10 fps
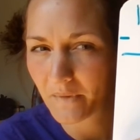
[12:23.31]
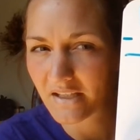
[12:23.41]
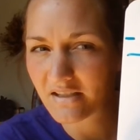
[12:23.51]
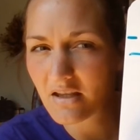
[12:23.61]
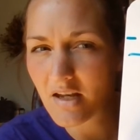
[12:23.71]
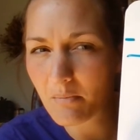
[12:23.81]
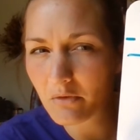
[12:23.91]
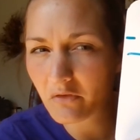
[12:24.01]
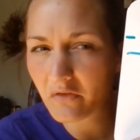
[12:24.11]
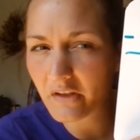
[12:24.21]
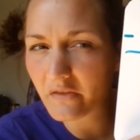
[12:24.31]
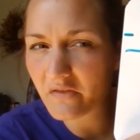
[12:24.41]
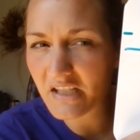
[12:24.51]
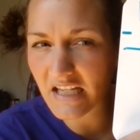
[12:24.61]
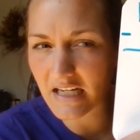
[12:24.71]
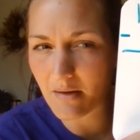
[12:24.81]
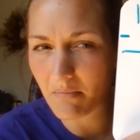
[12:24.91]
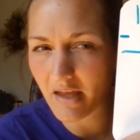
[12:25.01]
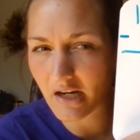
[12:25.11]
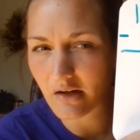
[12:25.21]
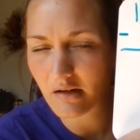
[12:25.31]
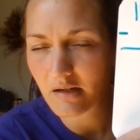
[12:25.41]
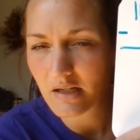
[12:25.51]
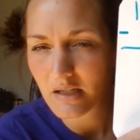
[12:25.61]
I see the number 15 up there.